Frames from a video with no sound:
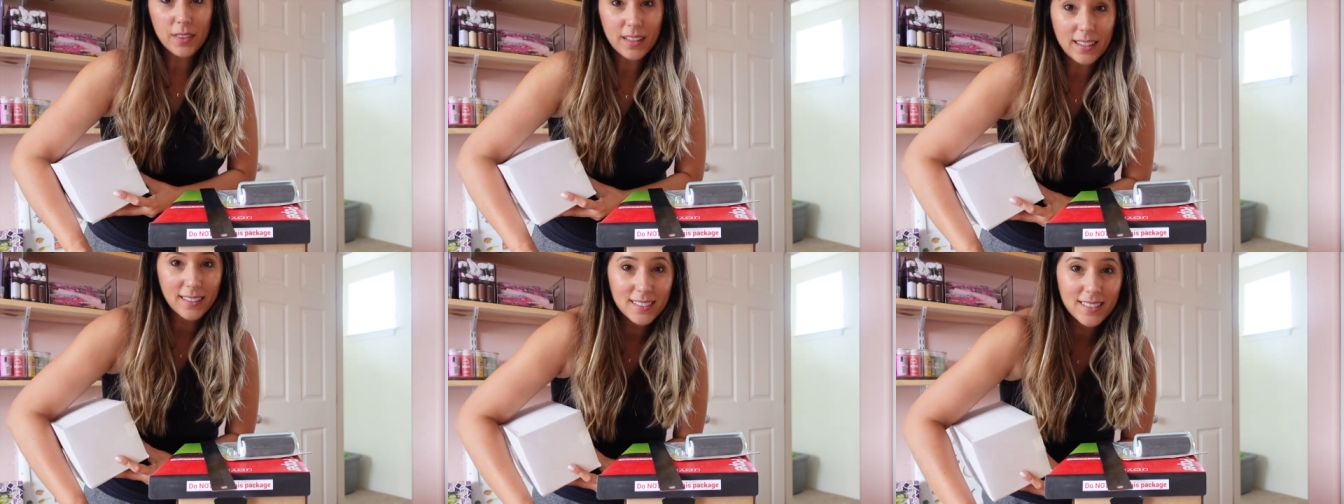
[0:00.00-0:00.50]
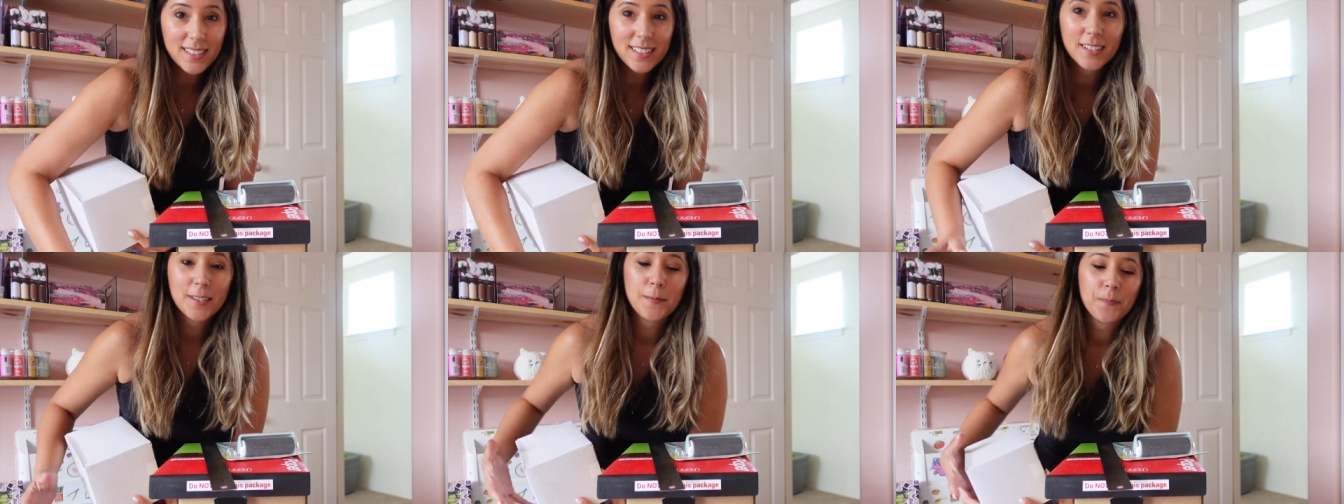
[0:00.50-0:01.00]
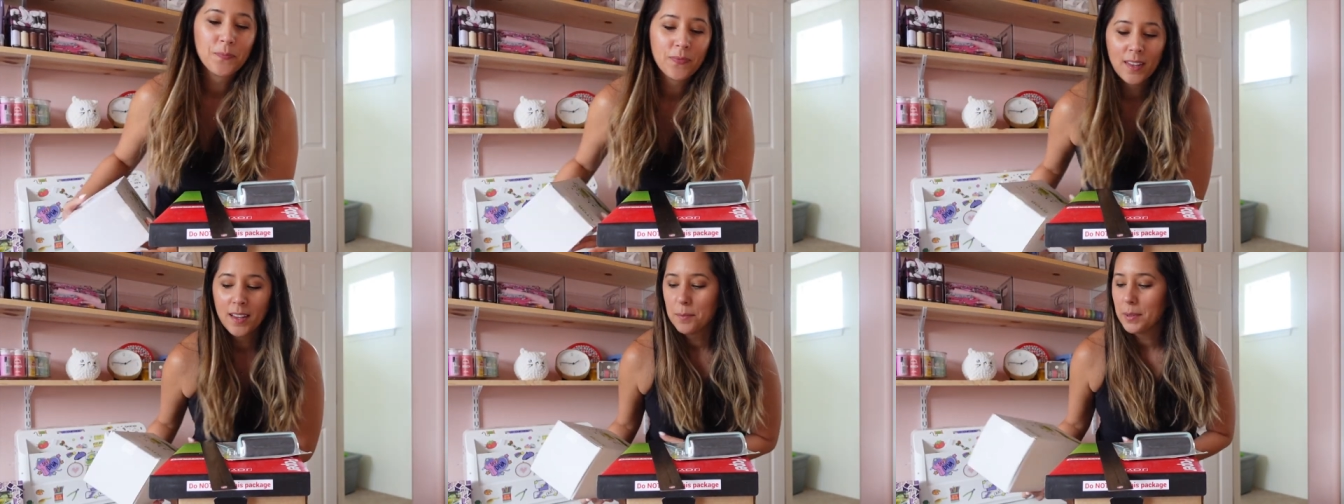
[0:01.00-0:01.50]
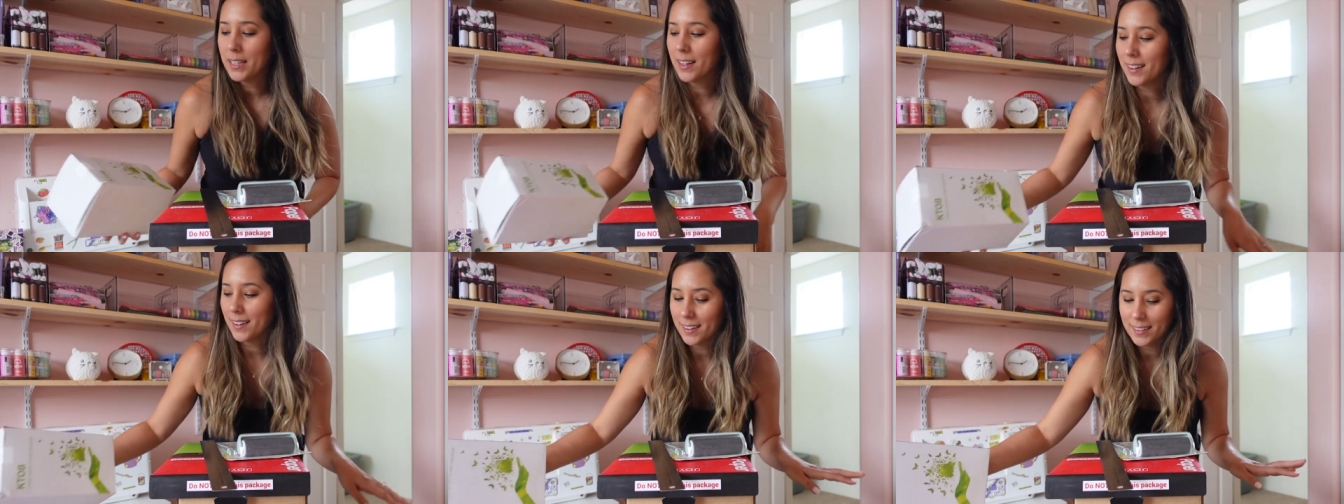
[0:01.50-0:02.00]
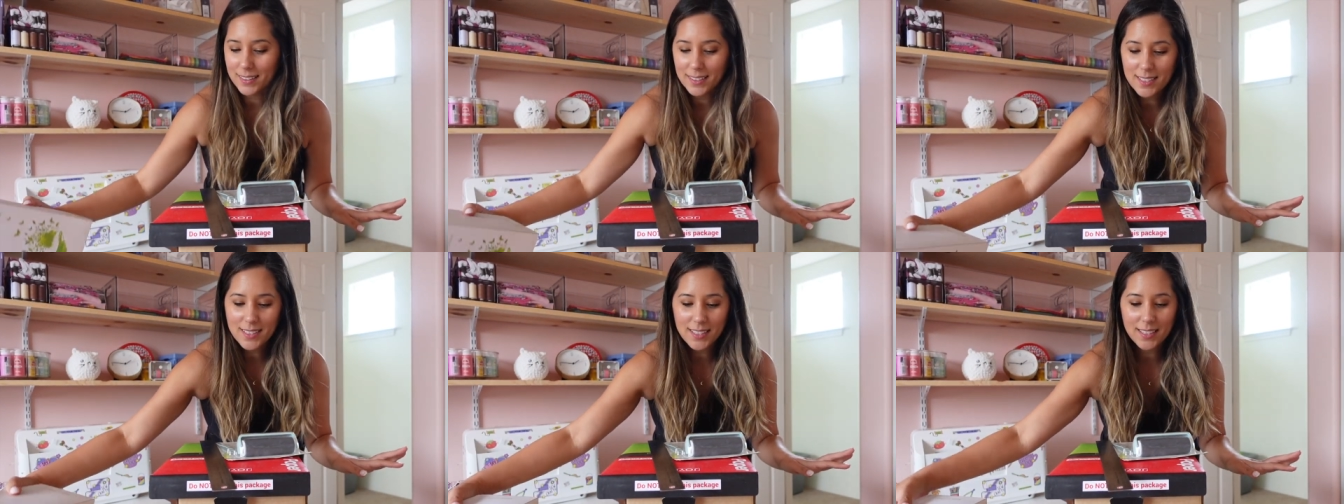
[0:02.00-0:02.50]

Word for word: things because